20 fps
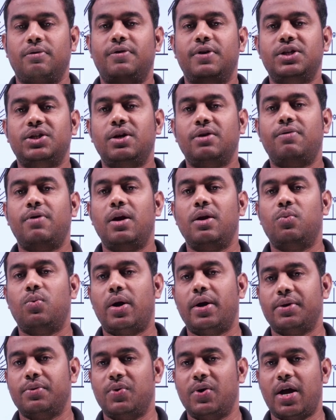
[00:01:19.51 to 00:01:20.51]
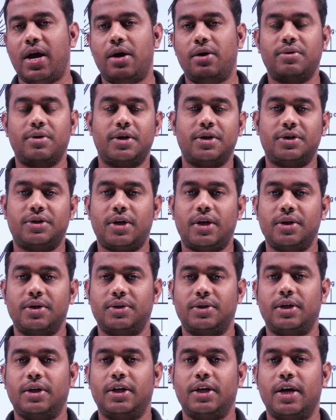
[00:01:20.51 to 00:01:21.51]
first of all what we have to understand
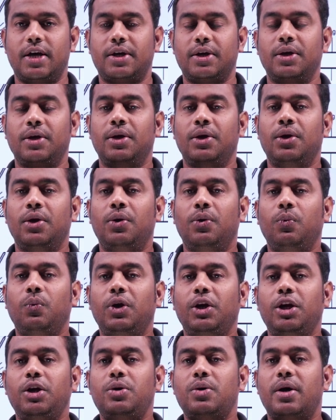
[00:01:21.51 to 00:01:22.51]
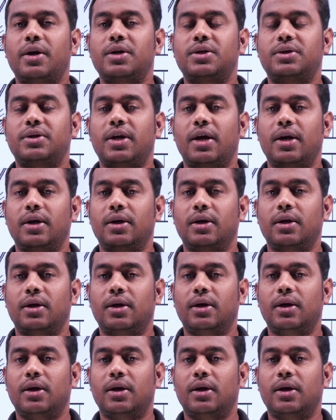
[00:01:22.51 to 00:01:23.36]
is that here we need to understand